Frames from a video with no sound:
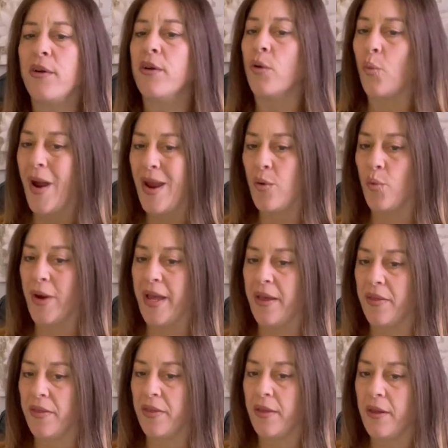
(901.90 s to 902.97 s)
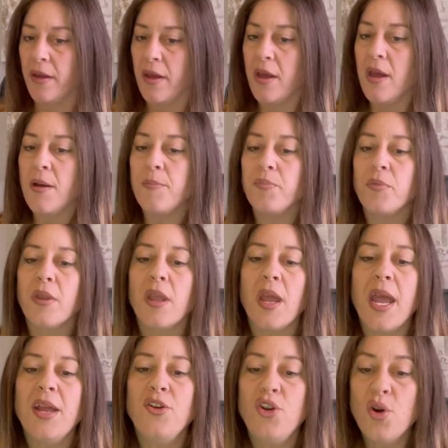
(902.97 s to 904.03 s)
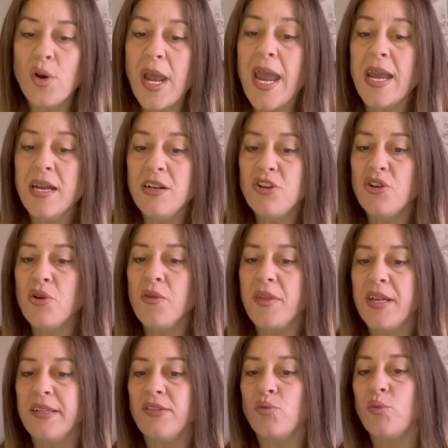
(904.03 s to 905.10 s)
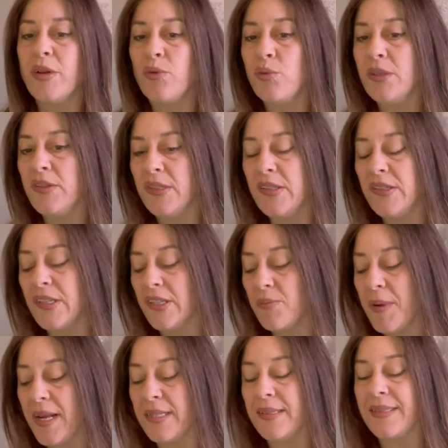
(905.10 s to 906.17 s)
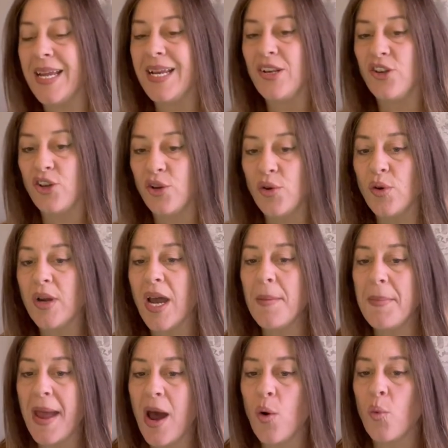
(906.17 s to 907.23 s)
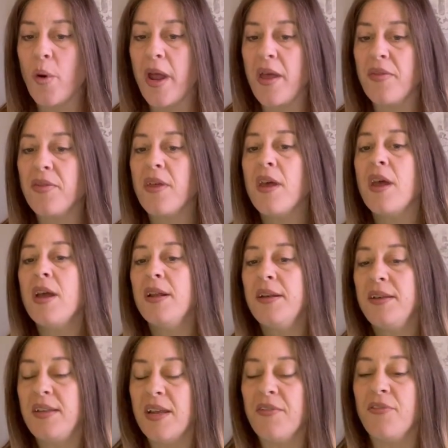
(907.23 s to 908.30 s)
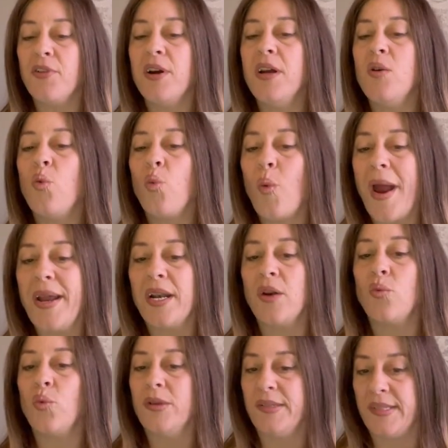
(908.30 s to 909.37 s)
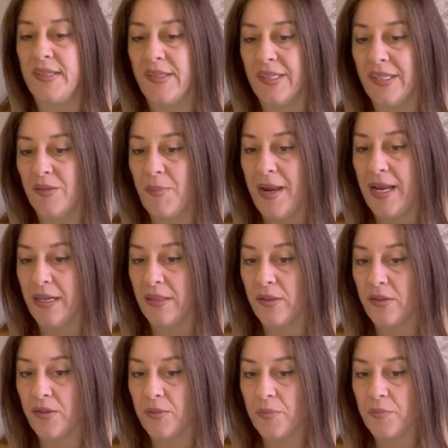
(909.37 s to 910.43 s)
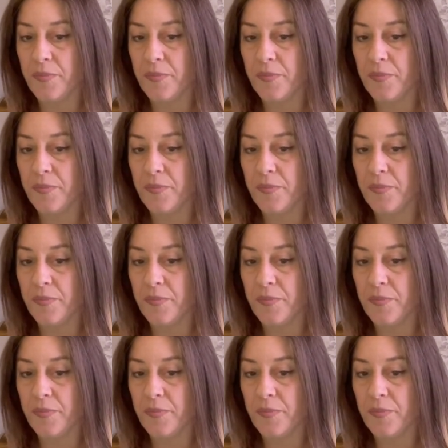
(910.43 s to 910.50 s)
your weight with. And you can do this with resistance bands. They do come out with different weighted resistance bands.